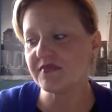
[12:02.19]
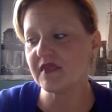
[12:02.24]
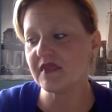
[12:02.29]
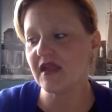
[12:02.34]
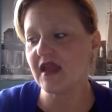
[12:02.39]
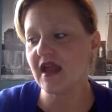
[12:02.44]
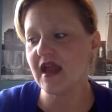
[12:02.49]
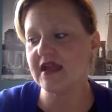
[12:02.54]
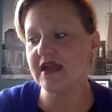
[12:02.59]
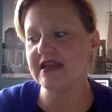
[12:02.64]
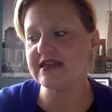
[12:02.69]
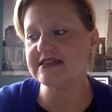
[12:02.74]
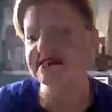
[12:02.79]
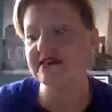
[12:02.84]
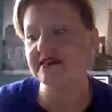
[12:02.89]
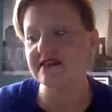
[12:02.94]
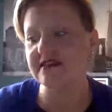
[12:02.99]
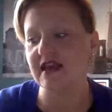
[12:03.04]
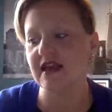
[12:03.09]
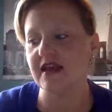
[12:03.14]
he
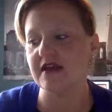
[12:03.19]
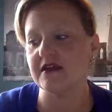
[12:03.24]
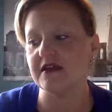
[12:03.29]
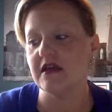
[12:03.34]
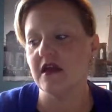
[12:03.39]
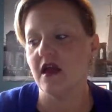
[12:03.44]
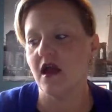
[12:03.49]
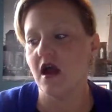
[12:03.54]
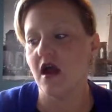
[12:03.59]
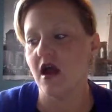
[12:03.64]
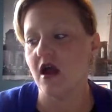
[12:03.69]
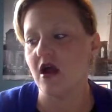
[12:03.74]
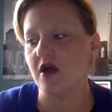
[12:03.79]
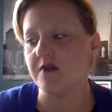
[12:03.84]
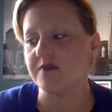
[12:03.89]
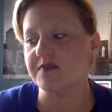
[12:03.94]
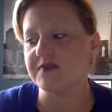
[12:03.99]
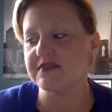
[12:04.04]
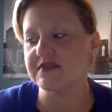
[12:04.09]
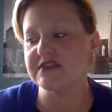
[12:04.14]
said that
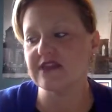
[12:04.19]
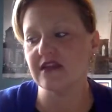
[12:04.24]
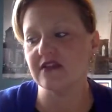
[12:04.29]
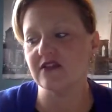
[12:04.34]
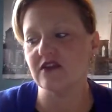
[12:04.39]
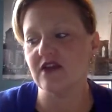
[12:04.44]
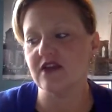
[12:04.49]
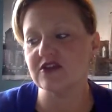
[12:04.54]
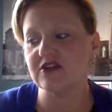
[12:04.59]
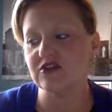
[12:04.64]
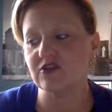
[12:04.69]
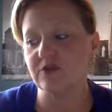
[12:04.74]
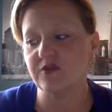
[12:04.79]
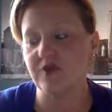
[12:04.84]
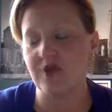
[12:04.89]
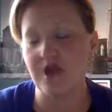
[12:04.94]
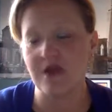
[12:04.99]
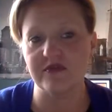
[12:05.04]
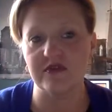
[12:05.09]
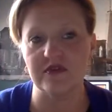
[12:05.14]
psychological
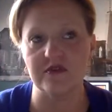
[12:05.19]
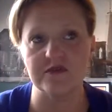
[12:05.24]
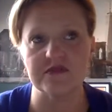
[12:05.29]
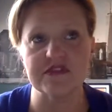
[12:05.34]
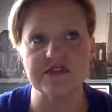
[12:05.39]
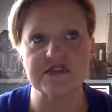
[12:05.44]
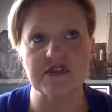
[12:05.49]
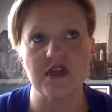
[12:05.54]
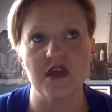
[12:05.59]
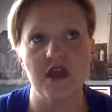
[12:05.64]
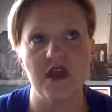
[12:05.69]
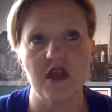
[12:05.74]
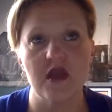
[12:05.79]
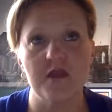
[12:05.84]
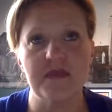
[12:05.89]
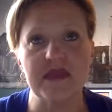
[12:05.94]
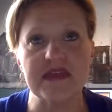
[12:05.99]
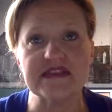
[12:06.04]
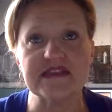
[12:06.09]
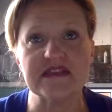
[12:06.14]
problems
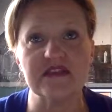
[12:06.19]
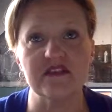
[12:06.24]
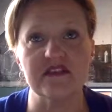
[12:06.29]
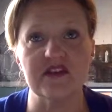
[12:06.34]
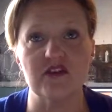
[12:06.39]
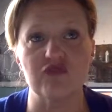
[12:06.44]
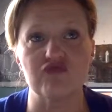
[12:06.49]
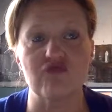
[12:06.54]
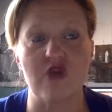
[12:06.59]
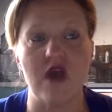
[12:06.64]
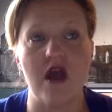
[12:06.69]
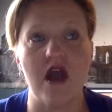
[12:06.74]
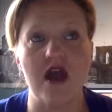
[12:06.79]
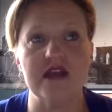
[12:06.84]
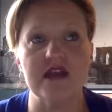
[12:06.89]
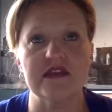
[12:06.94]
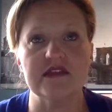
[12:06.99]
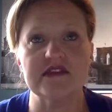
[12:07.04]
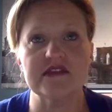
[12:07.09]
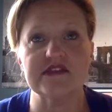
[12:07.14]
basically
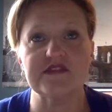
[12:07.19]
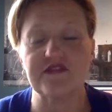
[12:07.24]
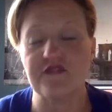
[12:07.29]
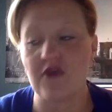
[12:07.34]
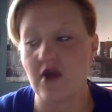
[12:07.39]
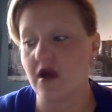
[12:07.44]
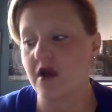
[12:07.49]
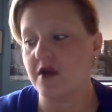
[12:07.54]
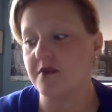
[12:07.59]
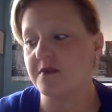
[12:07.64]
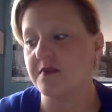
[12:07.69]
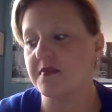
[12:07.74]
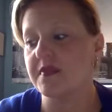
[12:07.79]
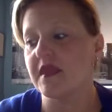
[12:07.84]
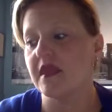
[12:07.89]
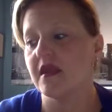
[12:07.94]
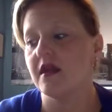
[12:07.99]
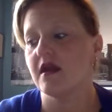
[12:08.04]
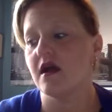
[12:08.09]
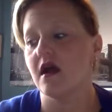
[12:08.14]
arise from
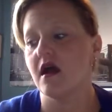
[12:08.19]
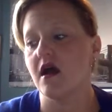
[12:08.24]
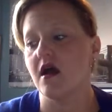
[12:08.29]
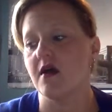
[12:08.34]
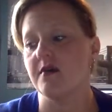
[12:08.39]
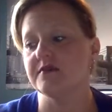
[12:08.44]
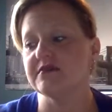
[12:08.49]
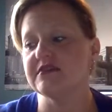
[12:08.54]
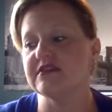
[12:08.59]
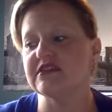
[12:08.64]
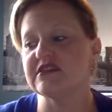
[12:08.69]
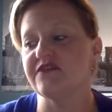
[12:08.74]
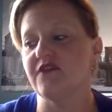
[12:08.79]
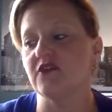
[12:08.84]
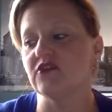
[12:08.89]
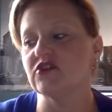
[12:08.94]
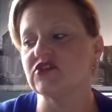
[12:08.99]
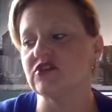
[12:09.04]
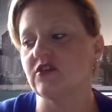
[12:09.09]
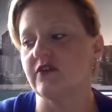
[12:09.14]

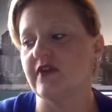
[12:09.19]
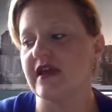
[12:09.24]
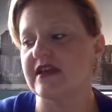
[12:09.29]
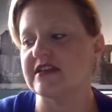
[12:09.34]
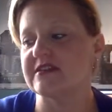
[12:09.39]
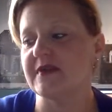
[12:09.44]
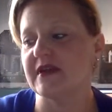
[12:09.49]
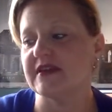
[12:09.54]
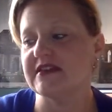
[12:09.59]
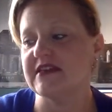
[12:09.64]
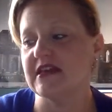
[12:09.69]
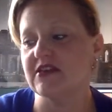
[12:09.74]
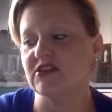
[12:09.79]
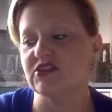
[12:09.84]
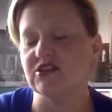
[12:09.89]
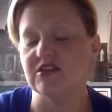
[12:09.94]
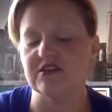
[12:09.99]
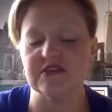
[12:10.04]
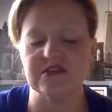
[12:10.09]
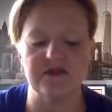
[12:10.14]
dysfunctional
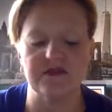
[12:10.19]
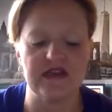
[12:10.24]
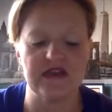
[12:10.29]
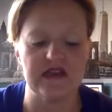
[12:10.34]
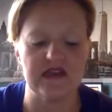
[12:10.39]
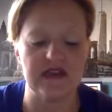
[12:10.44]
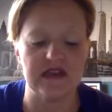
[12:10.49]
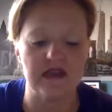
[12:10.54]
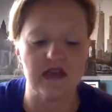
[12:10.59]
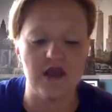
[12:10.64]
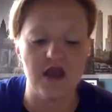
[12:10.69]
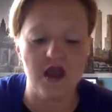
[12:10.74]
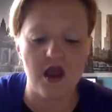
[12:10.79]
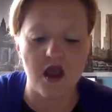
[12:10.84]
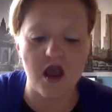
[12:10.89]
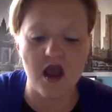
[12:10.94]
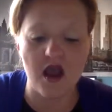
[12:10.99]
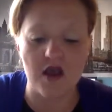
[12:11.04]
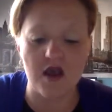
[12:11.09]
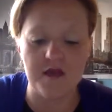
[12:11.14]
expectations, meaning
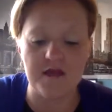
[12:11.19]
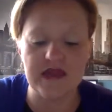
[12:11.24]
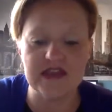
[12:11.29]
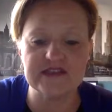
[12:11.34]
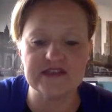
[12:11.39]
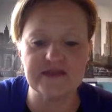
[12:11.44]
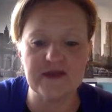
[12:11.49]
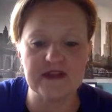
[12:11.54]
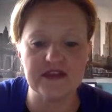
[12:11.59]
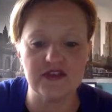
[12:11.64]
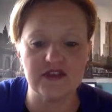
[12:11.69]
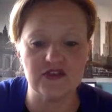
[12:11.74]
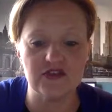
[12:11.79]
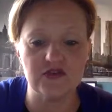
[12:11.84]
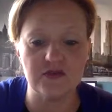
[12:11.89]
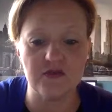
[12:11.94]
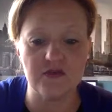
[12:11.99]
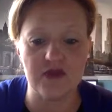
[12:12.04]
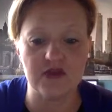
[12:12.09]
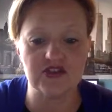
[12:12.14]
expecting
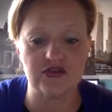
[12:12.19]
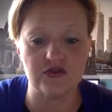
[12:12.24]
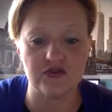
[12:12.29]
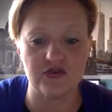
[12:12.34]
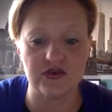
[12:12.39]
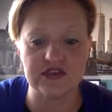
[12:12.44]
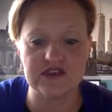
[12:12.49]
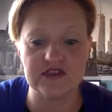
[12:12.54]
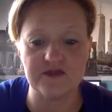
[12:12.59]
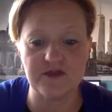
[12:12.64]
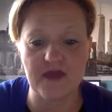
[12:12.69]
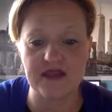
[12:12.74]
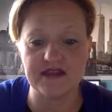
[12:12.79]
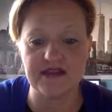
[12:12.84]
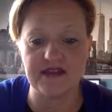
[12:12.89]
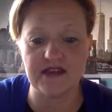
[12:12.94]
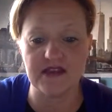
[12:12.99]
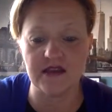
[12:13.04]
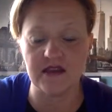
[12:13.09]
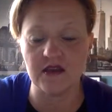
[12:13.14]
too much or
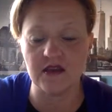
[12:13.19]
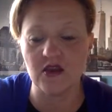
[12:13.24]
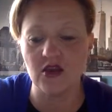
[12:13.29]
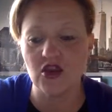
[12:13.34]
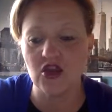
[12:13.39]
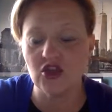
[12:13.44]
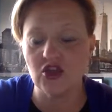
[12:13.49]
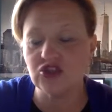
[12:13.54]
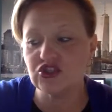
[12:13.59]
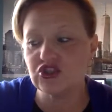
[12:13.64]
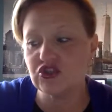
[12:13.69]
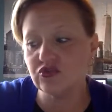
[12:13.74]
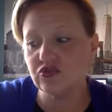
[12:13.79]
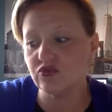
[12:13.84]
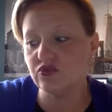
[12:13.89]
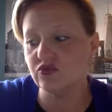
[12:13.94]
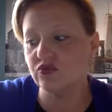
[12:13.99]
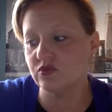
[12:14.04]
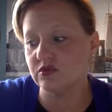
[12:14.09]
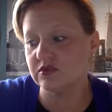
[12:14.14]
expecting
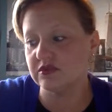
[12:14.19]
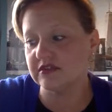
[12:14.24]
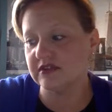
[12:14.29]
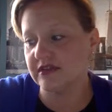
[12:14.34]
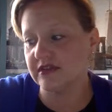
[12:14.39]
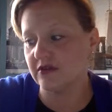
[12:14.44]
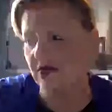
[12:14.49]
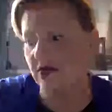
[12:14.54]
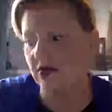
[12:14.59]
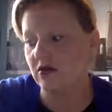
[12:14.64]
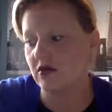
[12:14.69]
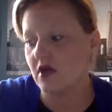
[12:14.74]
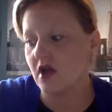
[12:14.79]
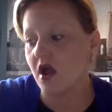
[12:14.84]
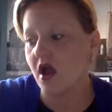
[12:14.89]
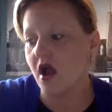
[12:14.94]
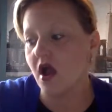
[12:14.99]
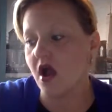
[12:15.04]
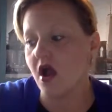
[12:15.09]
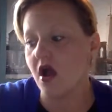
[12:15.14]
too little.
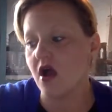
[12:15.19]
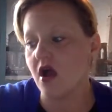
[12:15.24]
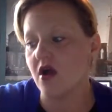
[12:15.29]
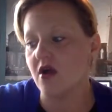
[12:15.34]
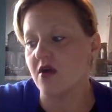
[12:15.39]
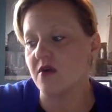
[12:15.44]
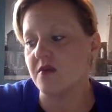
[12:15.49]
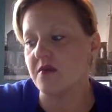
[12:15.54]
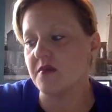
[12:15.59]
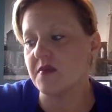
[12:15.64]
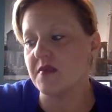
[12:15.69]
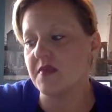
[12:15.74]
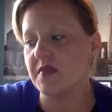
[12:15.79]
A